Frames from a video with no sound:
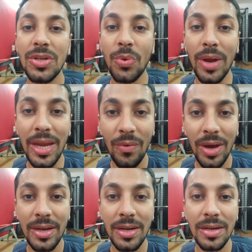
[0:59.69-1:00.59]

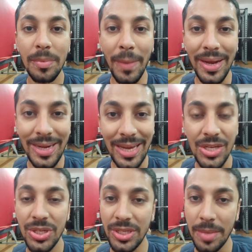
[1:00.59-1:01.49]
21
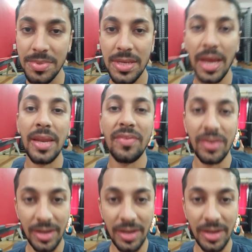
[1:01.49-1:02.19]
meditation tips, and if it